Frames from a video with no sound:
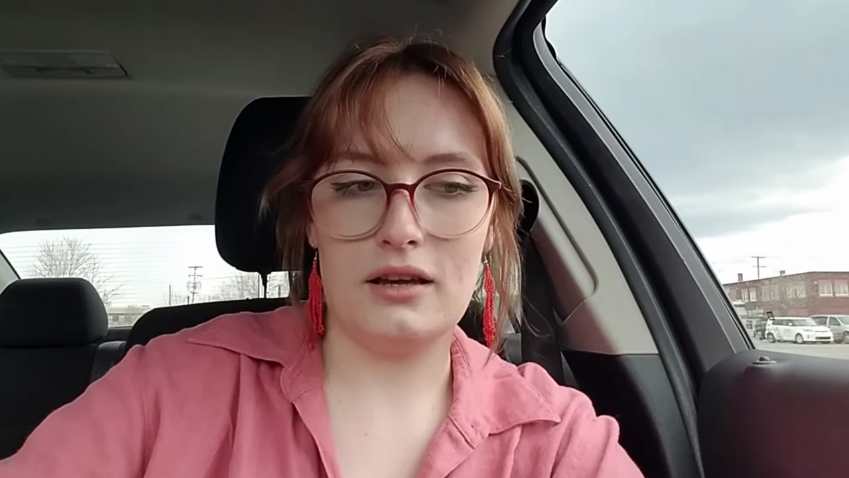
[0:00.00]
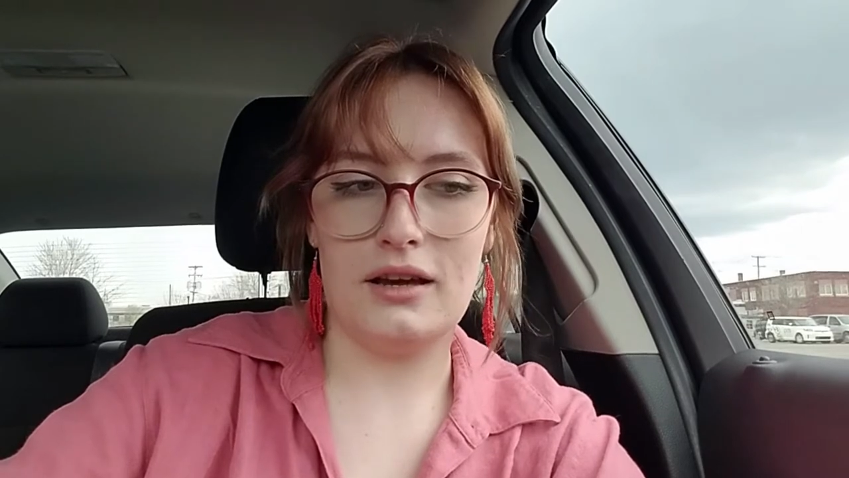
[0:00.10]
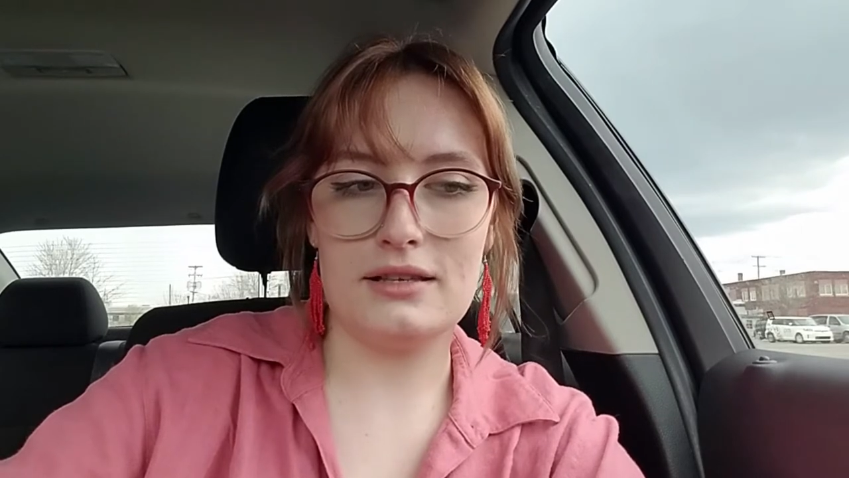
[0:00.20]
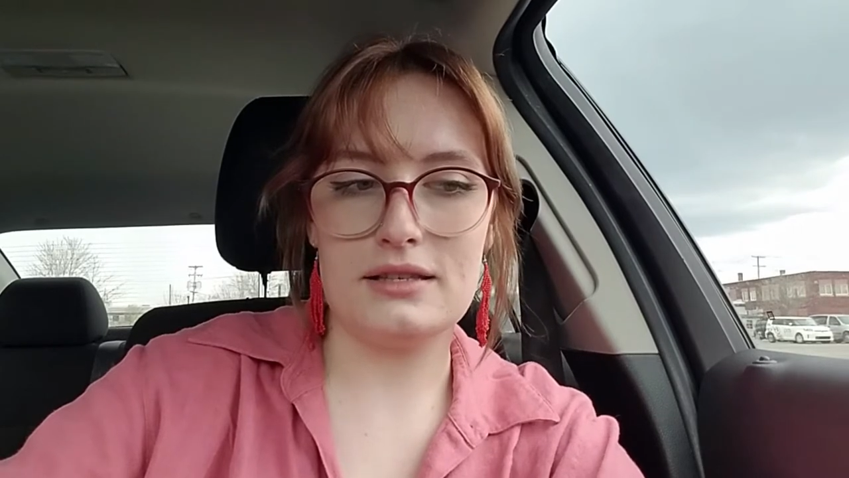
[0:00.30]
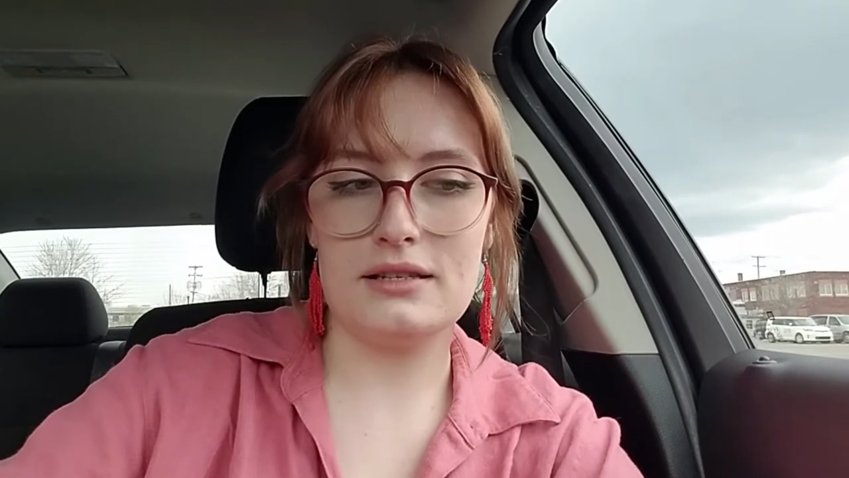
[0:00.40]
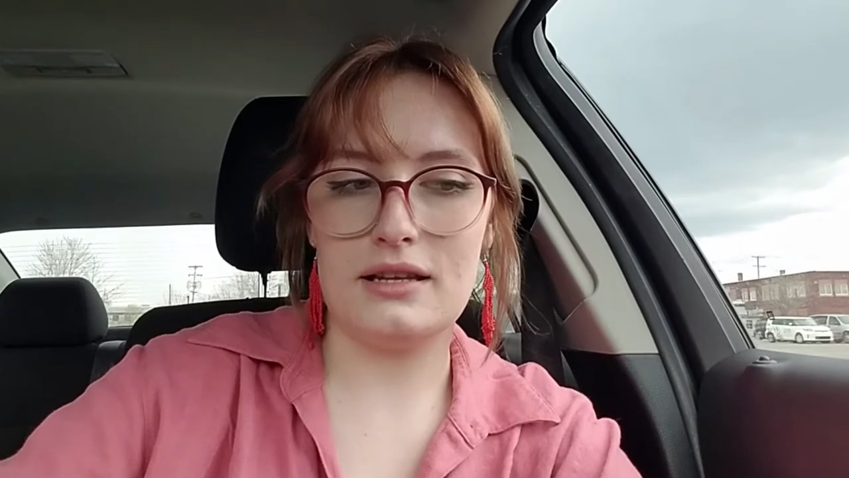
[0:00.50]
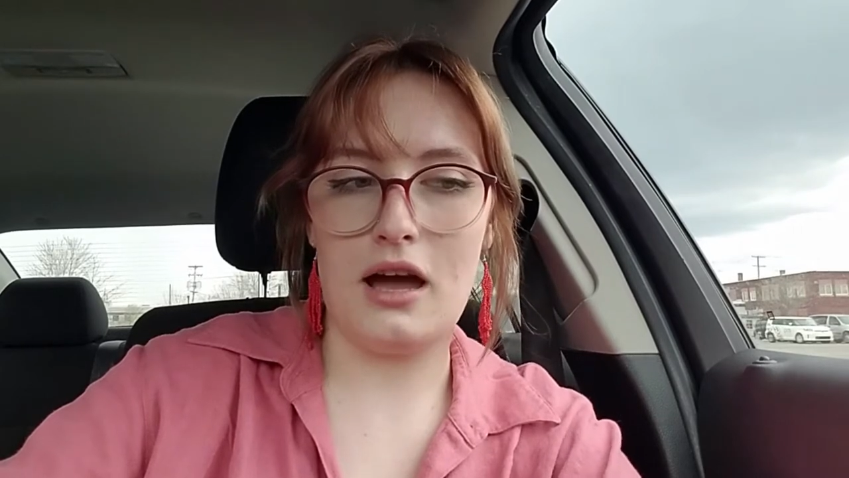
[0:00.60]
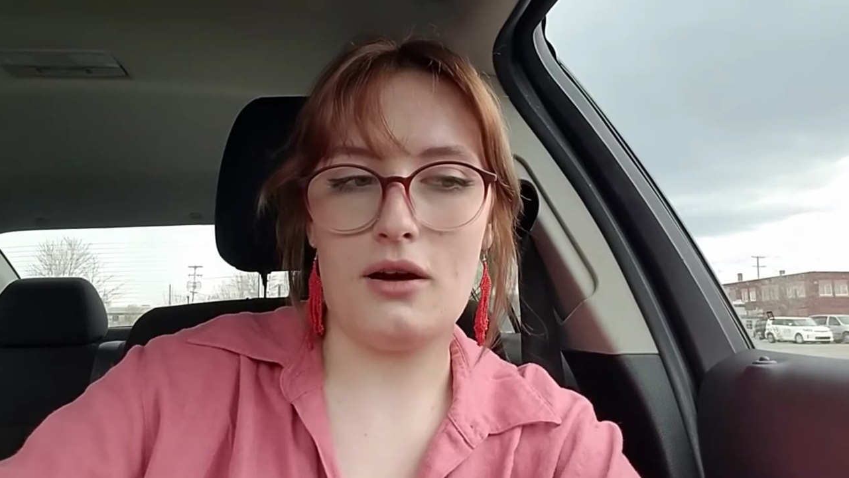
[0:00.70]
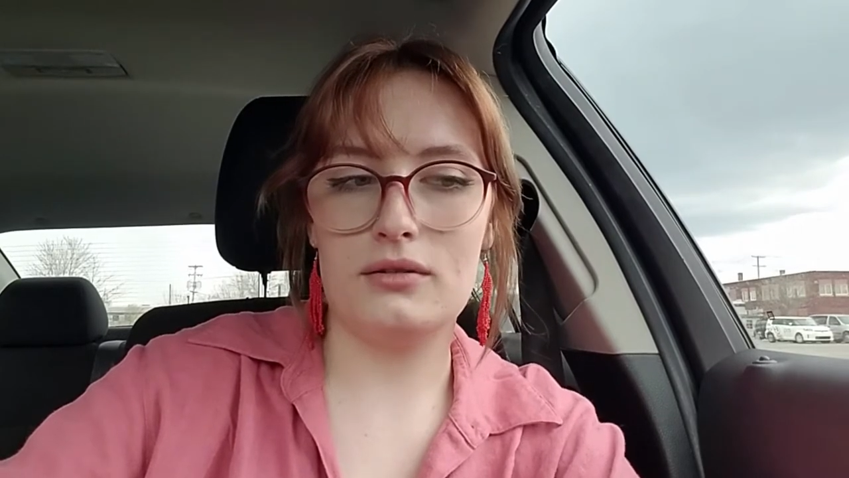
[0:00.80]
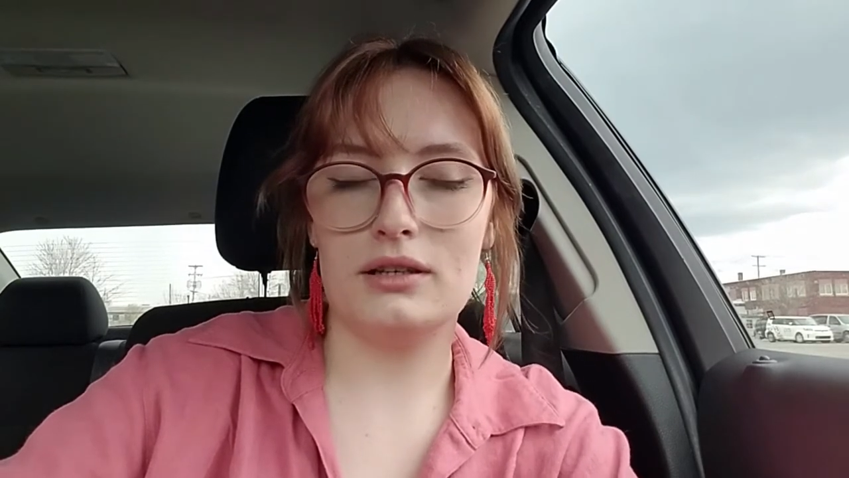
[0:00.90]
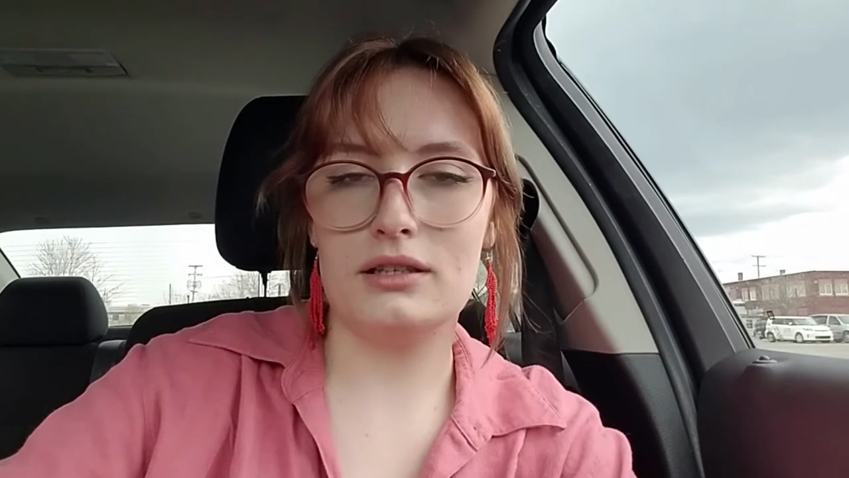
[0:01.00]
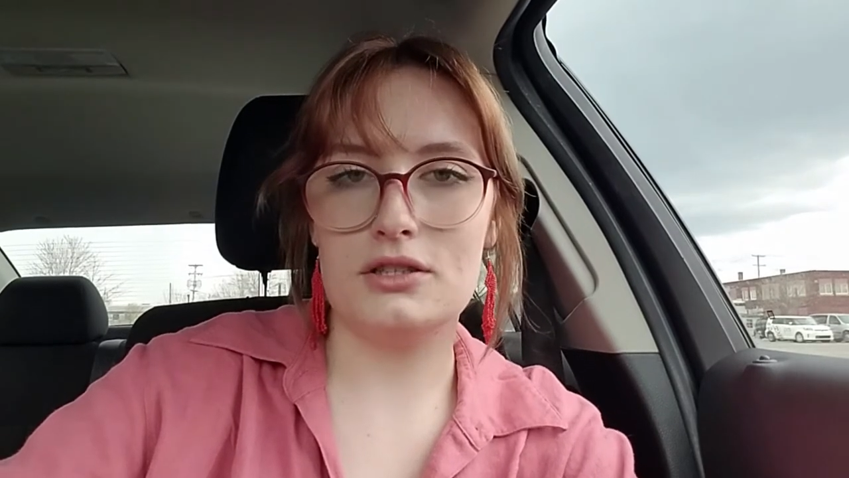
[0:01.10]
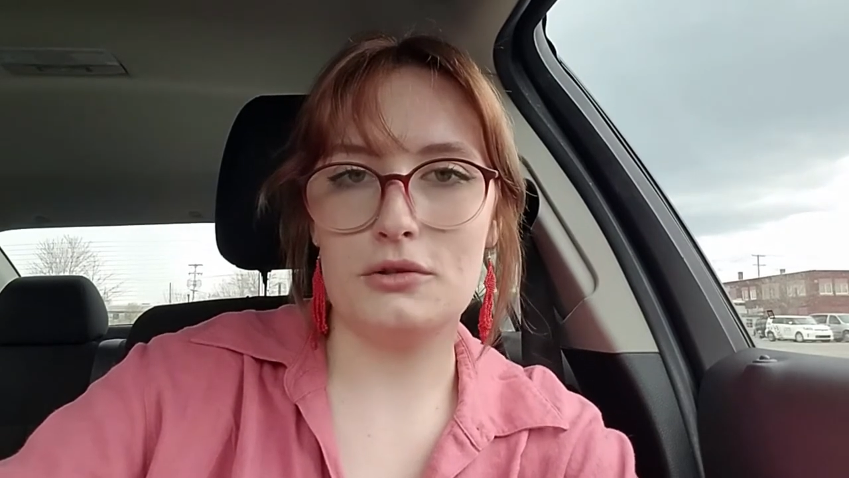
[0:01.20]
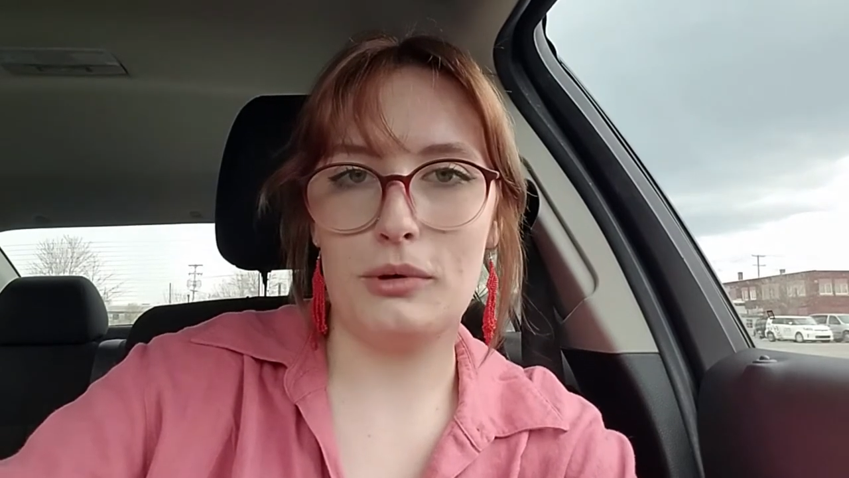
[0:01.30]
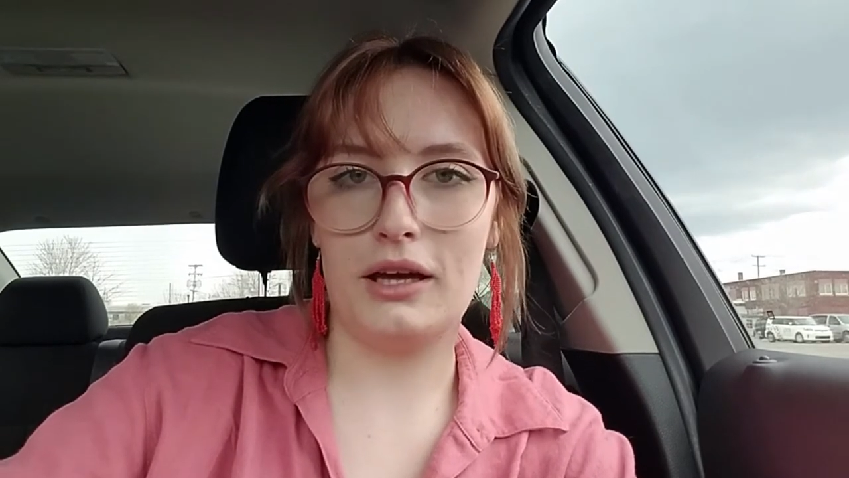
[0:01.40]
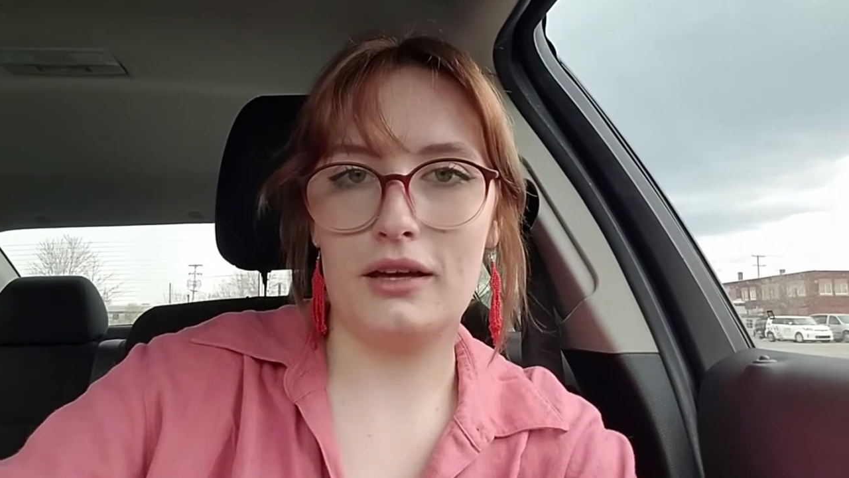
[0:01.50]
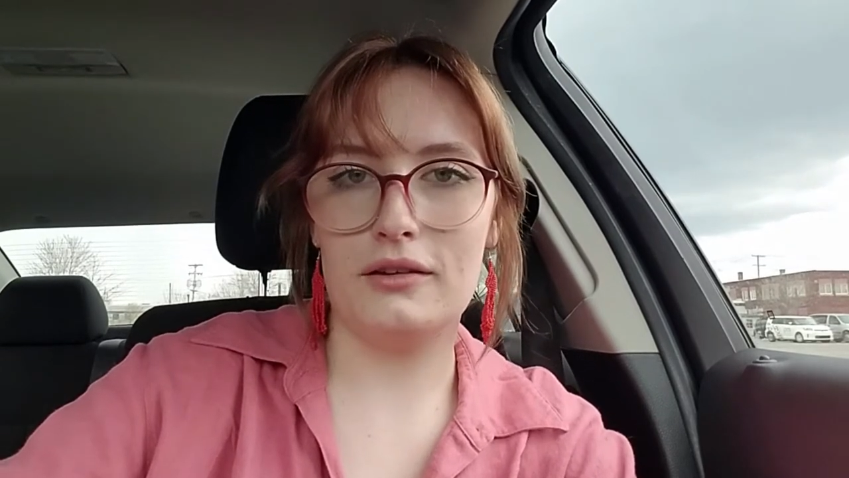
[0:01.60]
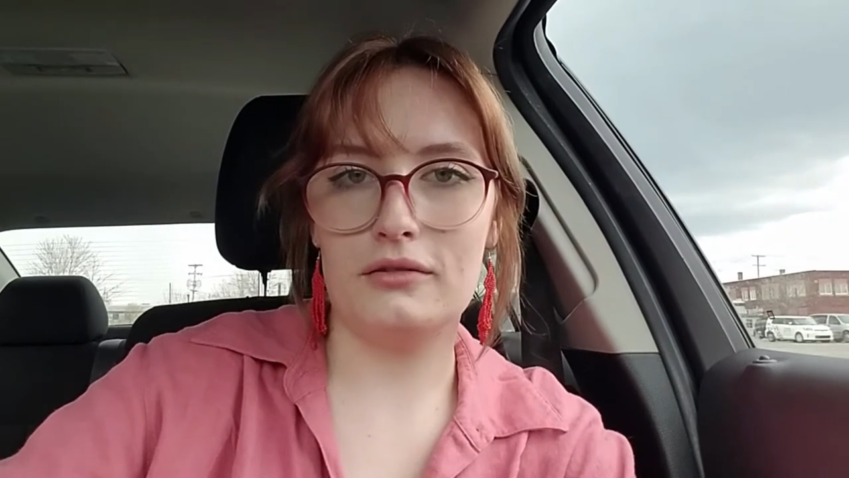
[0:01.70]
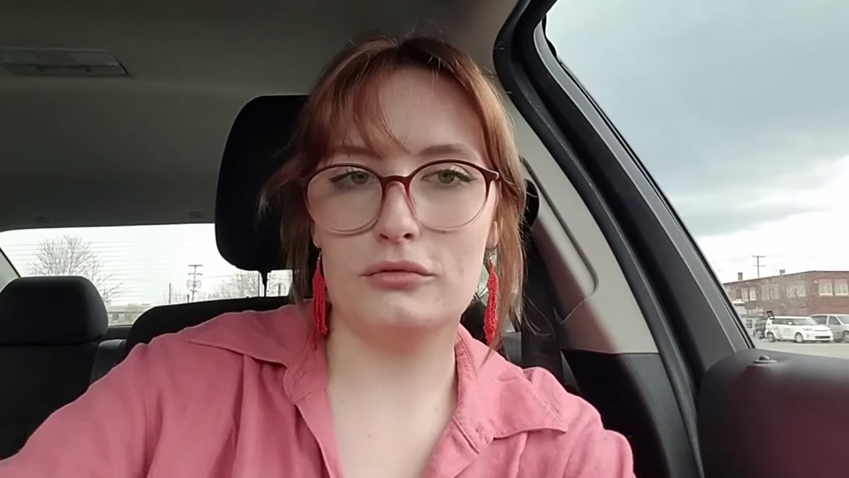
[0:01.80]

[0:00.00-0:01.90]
I sit down and do my